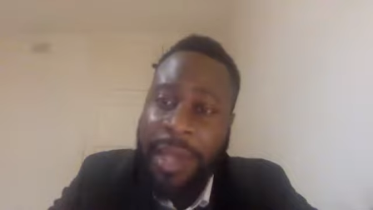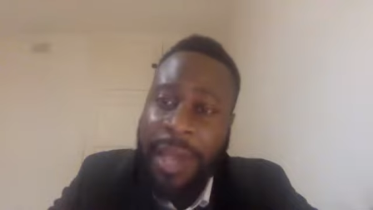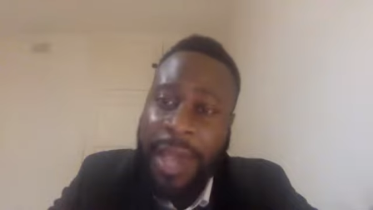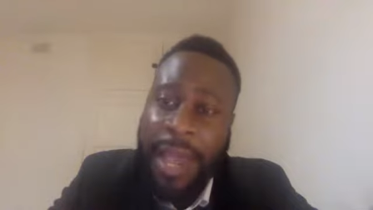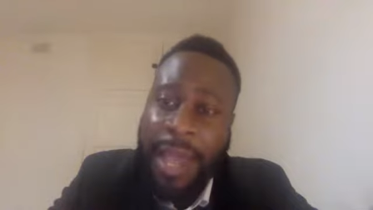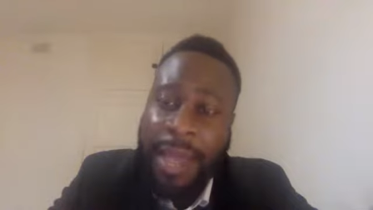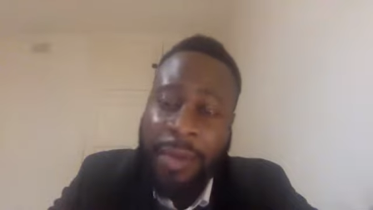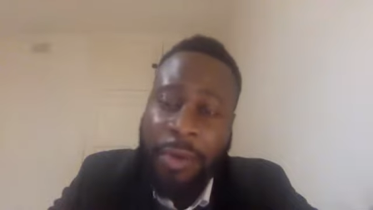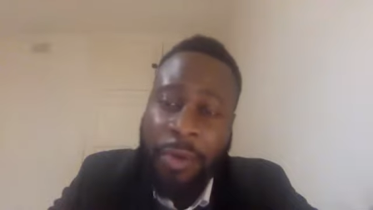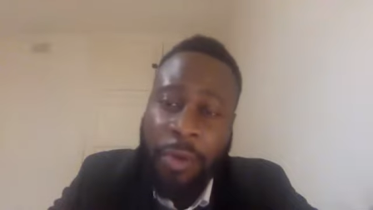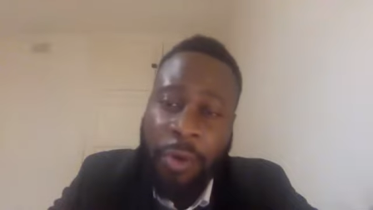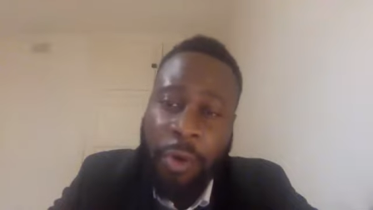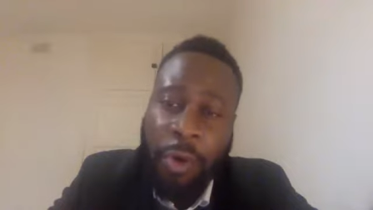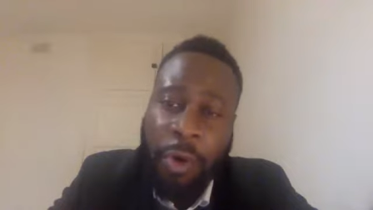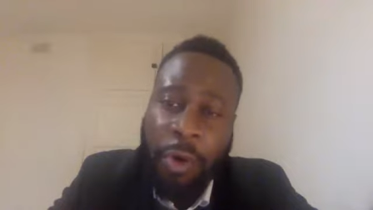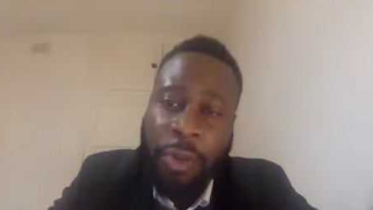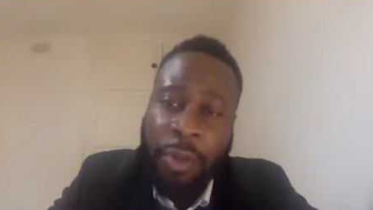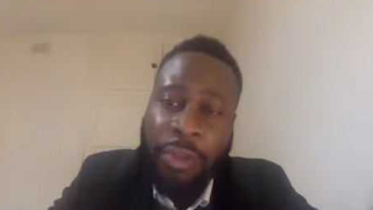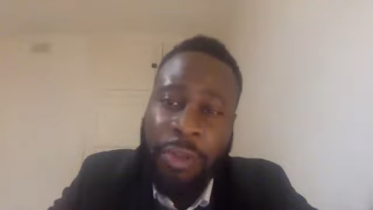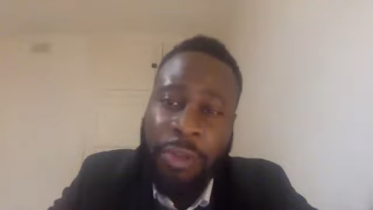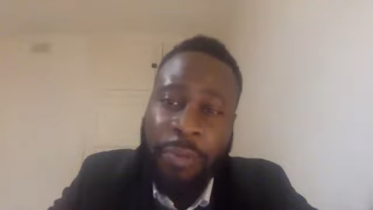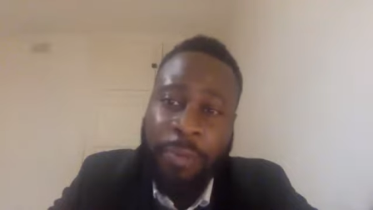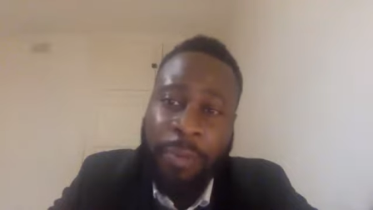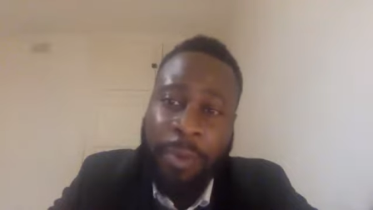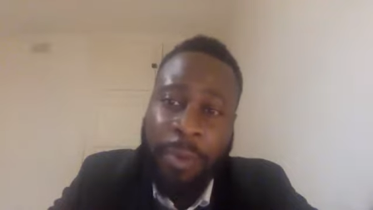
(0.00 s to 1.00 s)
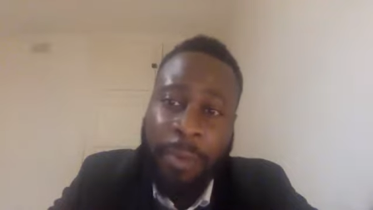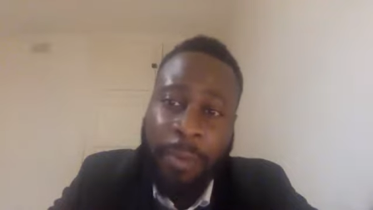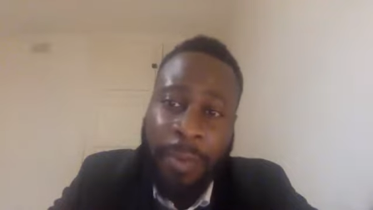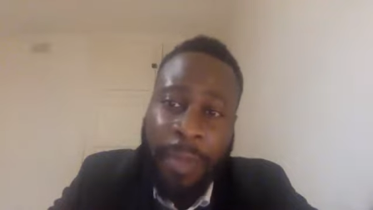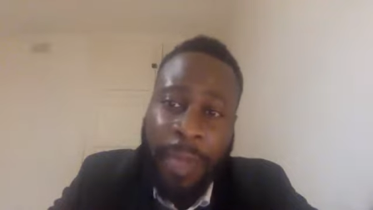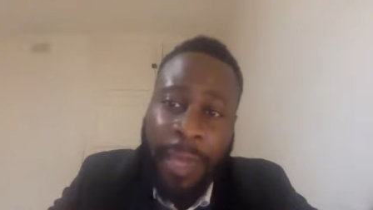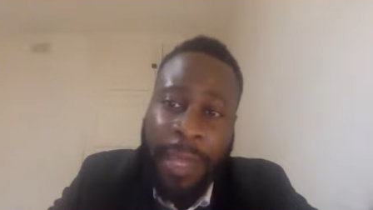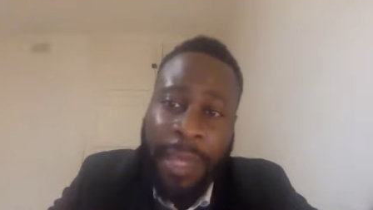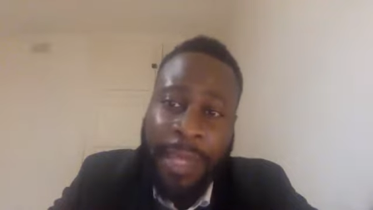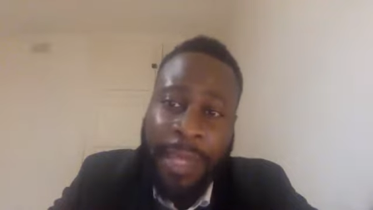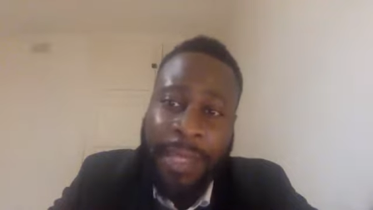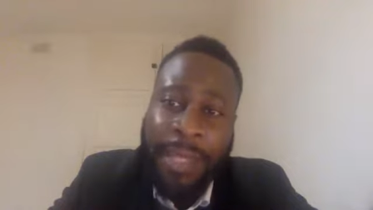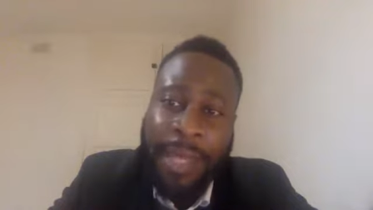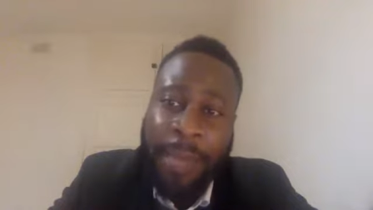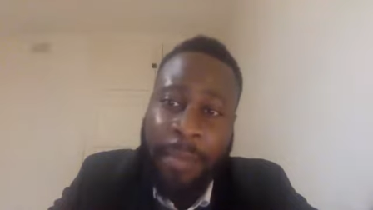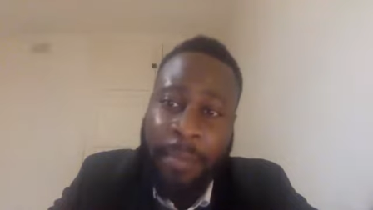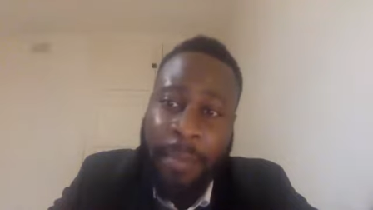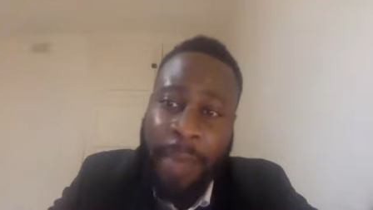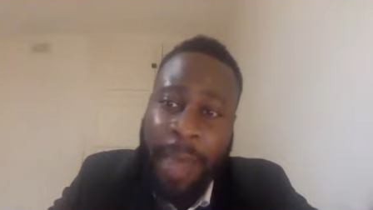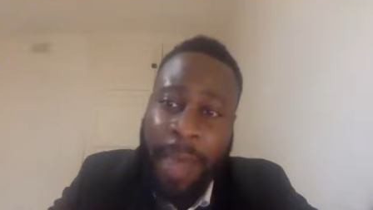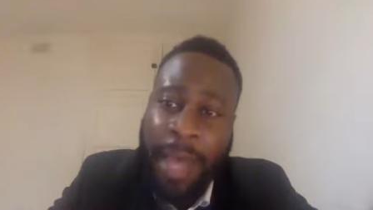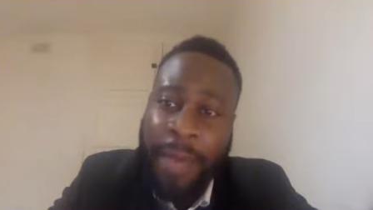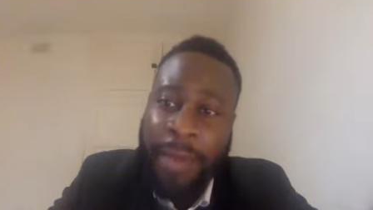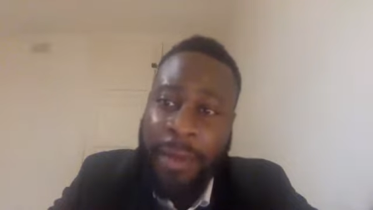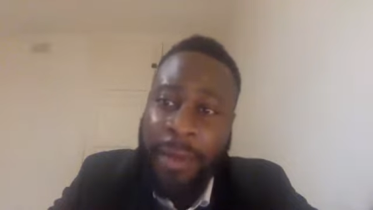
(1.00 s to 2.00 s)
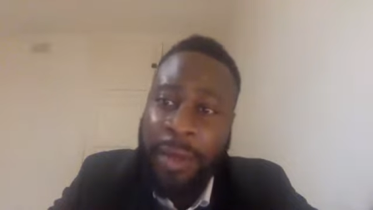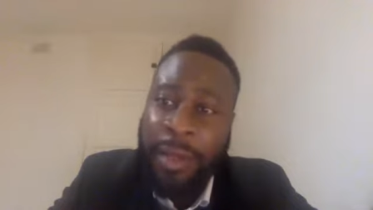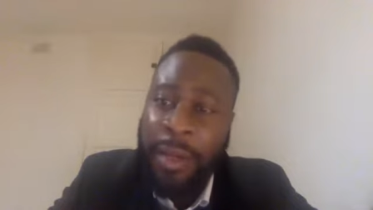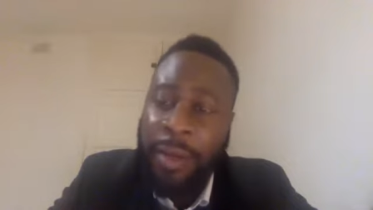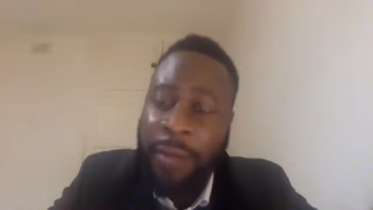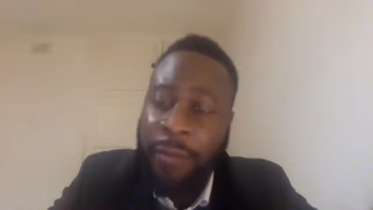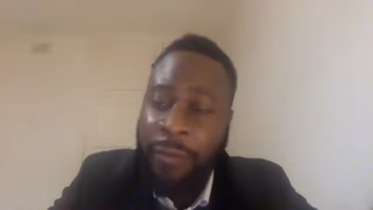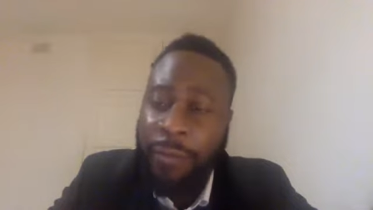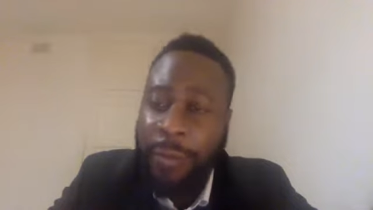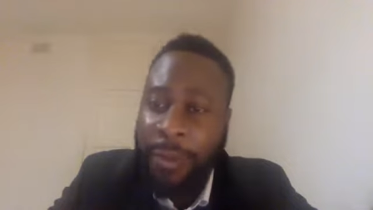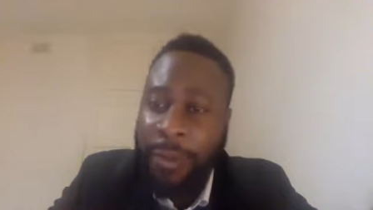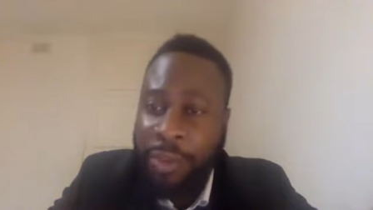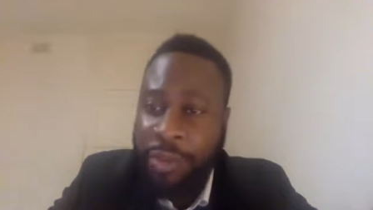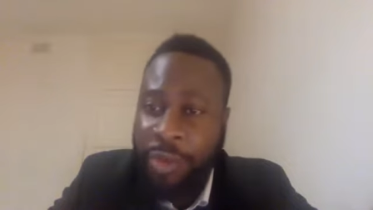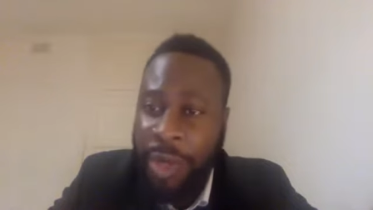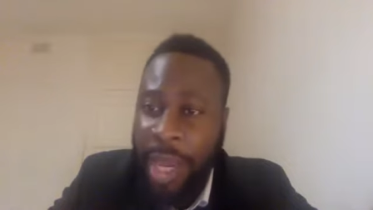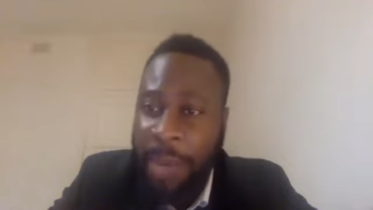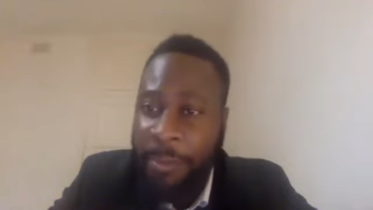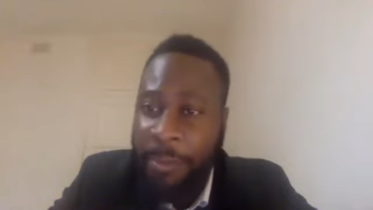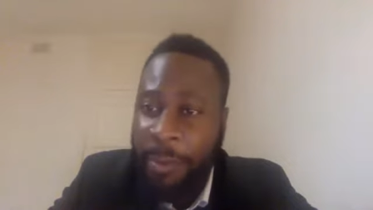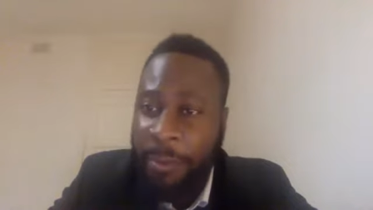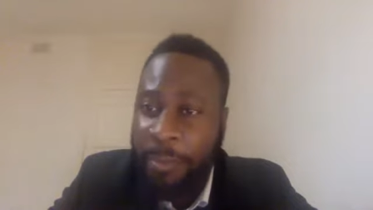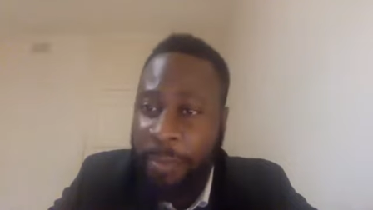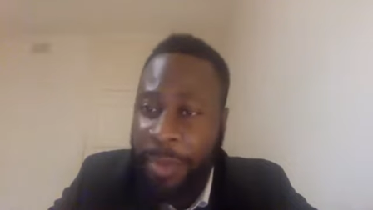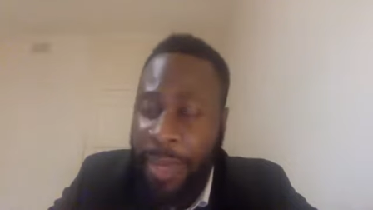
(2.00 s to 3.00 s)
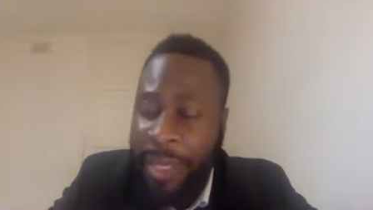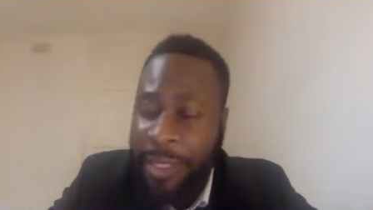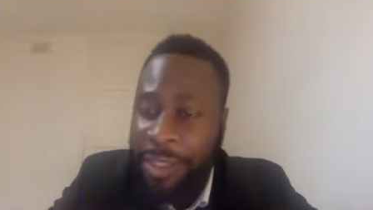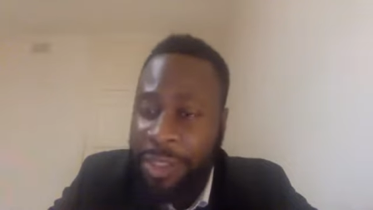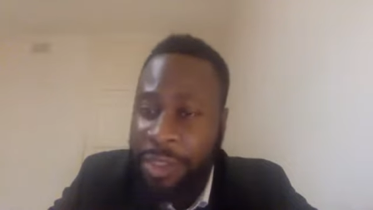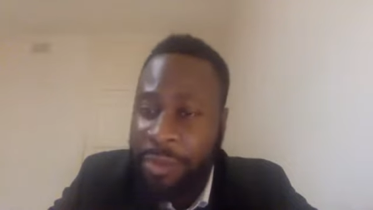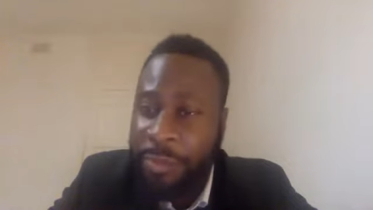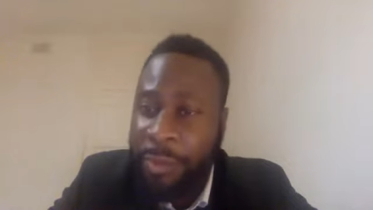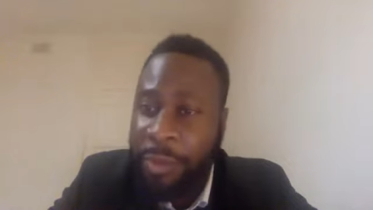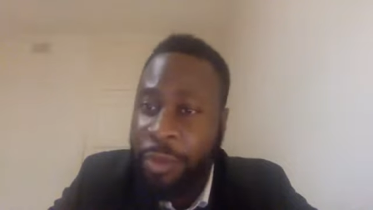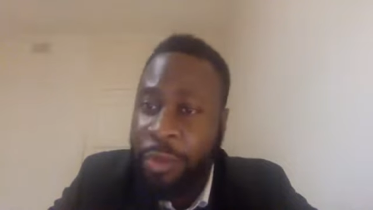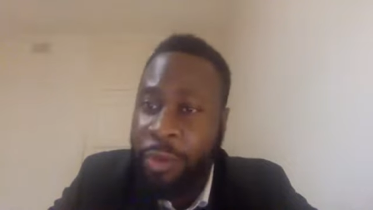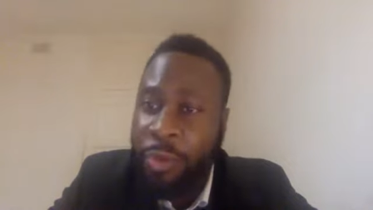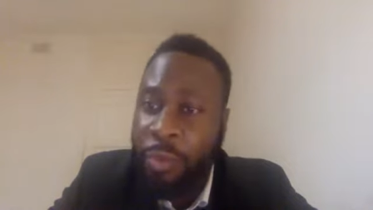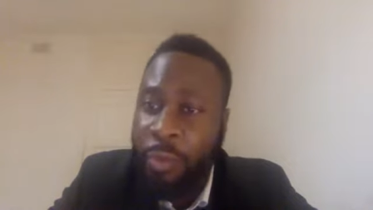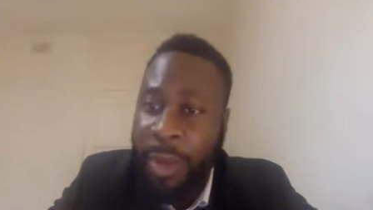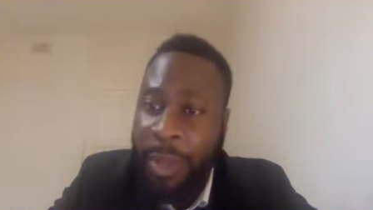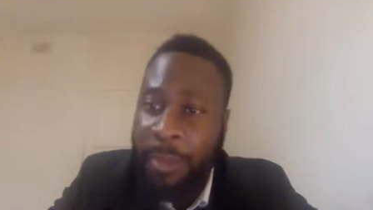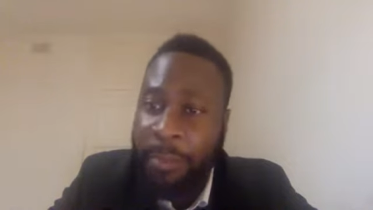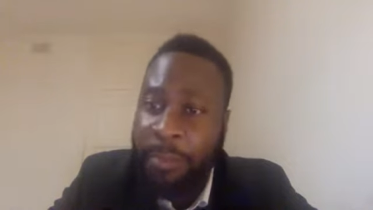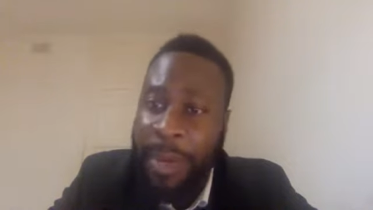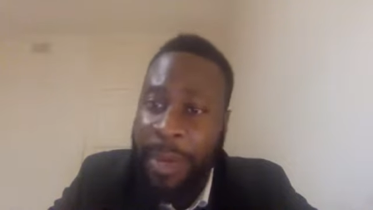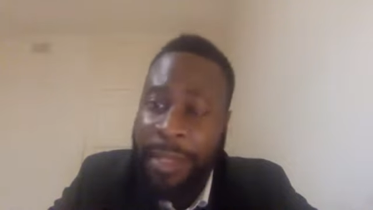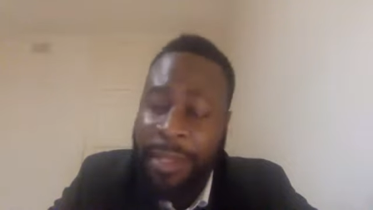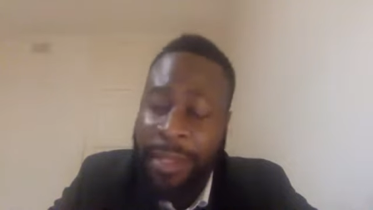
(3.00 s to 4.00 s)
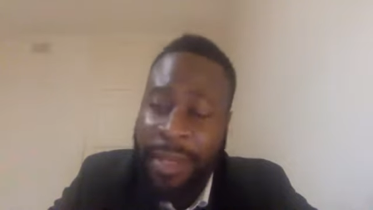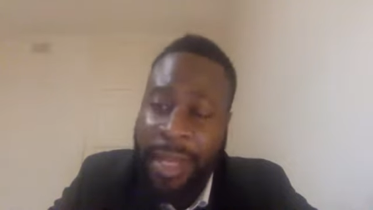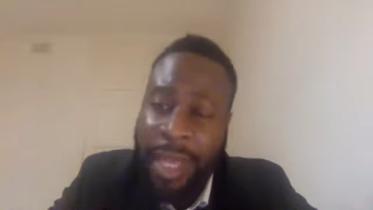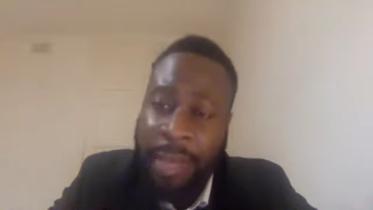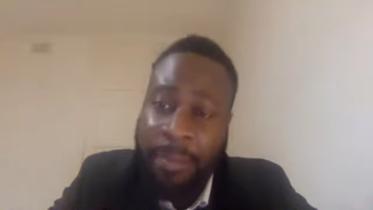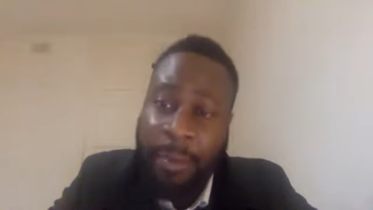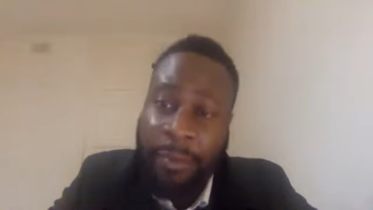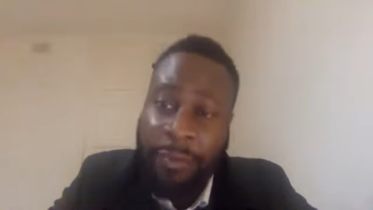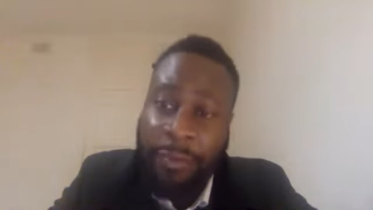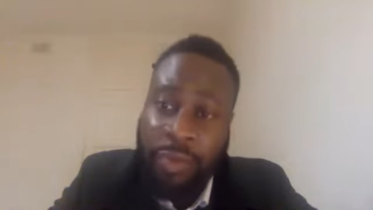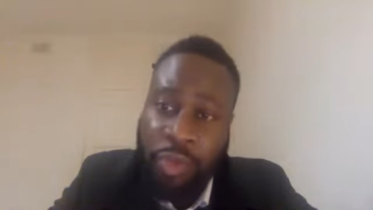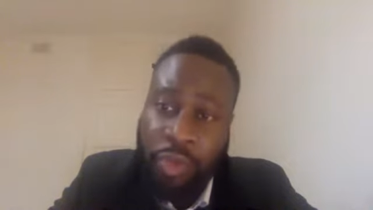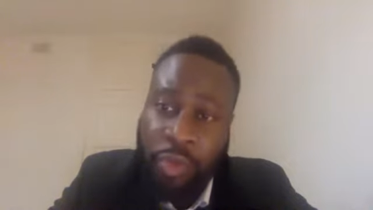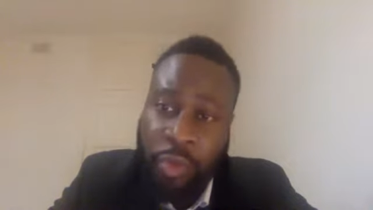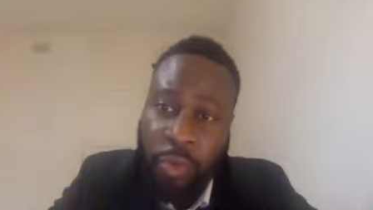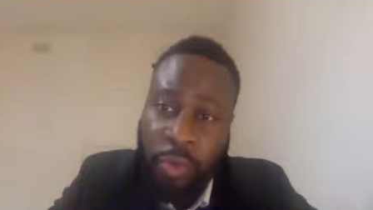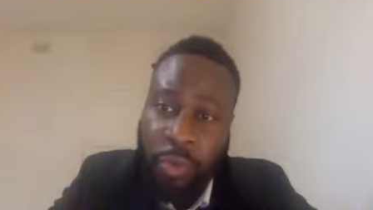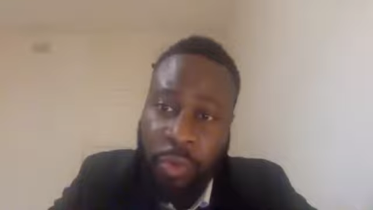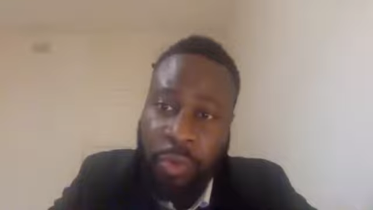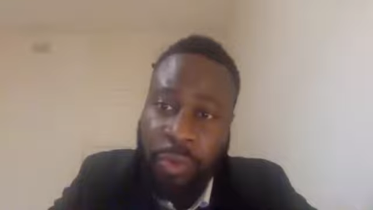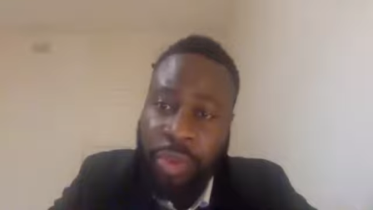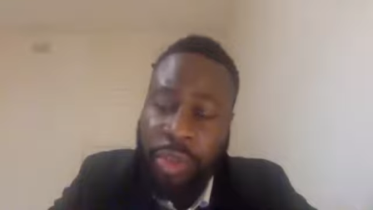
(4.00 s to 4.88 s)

and God prepared a man from the tribe of Benjamin who went by the name of Saul.